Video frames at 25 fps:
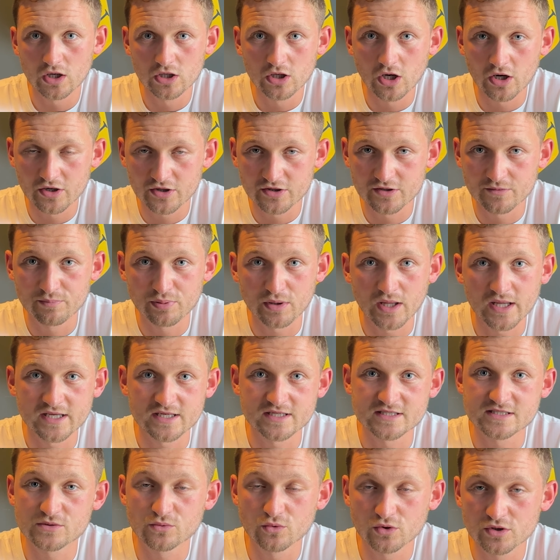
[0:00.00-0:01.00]
a lot of the
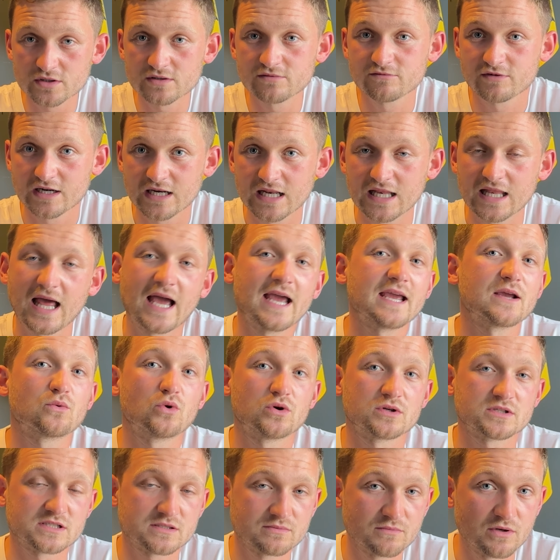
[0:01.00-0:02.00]
players wouldn't really like
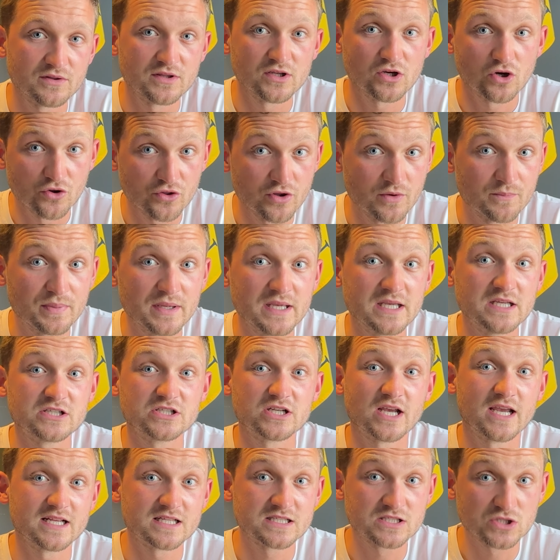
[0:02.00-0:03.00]
what some of the other
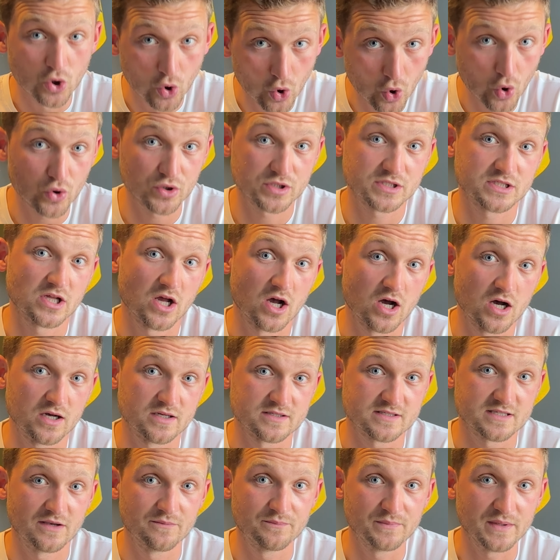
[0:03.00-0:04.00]
PGA Tour
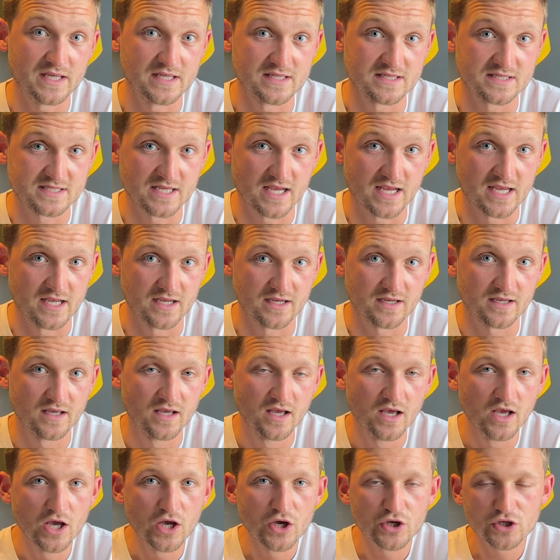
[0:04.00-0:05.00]
stars have been saying.
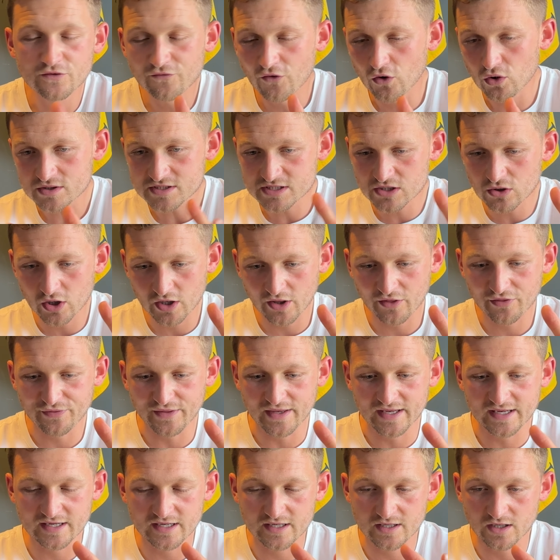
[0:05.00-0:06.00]
You've also got to
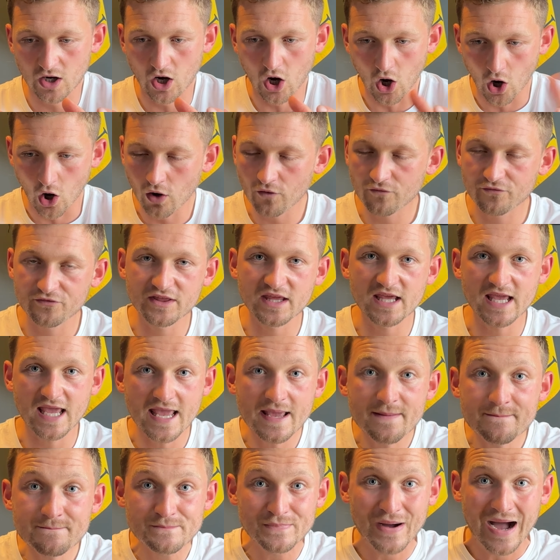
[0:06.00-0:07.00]
think of the
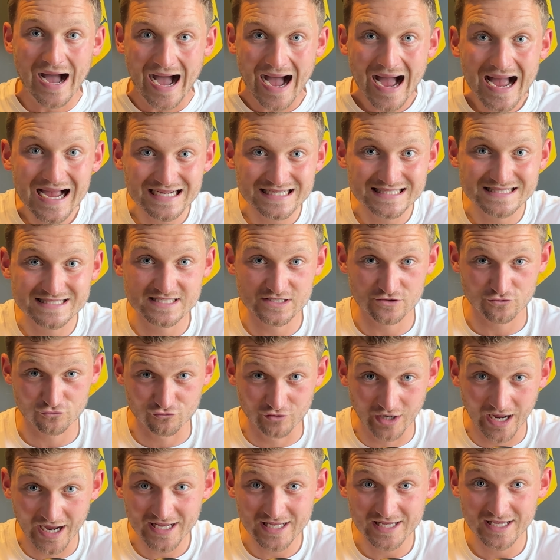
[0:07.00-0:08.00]
impact,
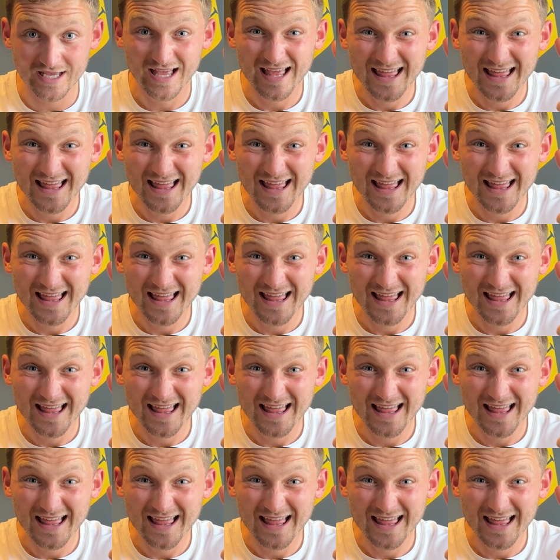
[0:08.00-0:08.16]
right?